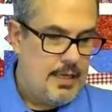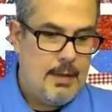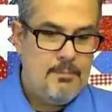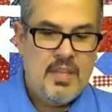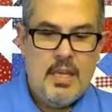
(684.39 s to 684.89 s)

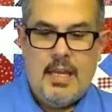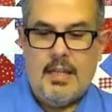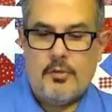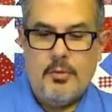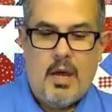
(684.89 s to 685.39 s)
Okay.
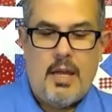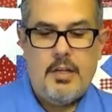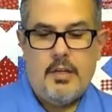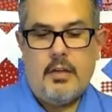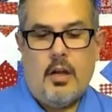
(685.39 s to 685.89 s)
As a
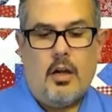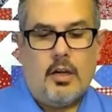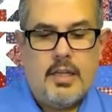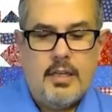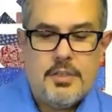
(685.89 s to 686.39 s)
reminder,
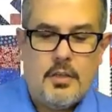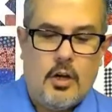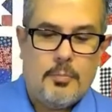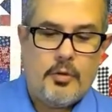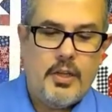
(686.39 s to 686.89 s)
our kits
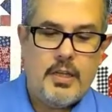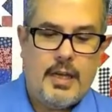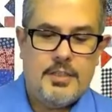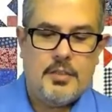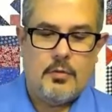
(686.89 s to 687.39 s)
are pre-cut,